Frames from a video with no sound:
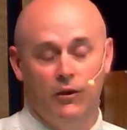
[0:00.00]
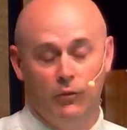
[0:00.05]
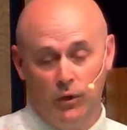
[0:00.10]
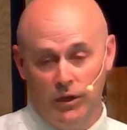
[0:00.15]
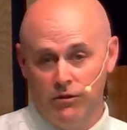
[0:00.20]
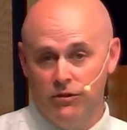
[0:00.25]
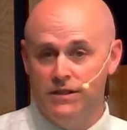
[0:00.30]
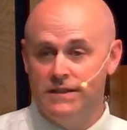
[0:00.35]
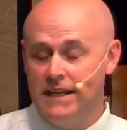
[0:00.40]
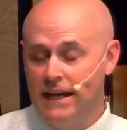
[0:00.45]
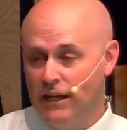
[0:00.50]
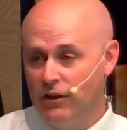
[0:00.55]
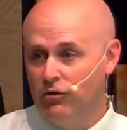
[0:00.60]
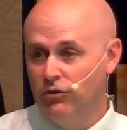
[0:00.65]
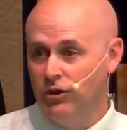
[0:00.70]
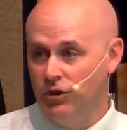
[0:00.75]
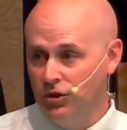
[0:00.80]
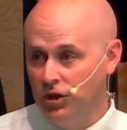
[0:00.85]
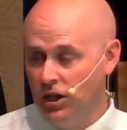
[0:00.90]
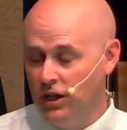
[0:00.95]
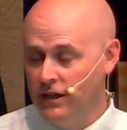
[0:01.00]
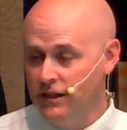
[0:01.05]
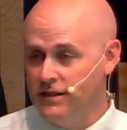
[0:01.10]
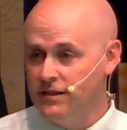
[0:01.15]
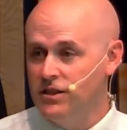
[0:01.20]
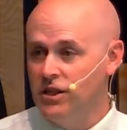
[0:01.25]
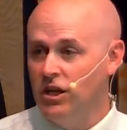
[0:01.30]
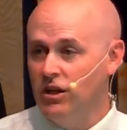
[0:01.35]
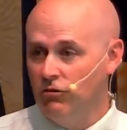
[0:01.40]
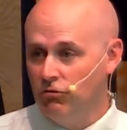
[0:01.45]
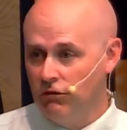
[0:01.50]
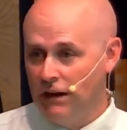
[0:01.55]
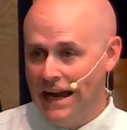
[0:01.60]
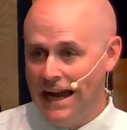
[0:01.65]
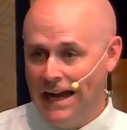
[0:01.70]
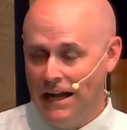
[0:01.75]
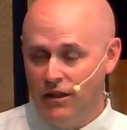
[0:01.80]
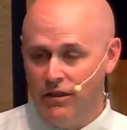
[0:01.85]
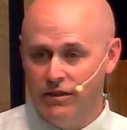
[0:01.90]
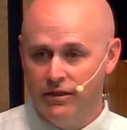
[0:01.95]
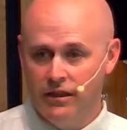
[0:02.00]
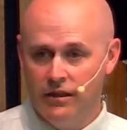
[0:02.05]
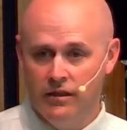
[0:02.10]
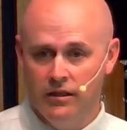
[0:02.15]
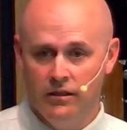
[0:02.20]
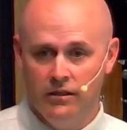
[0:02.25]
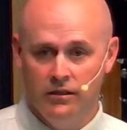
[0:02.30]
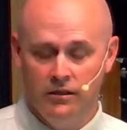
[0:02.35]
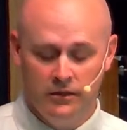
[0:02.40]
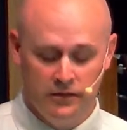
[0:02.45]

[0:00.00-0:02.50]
And whether it's angry or not, it's not wrath.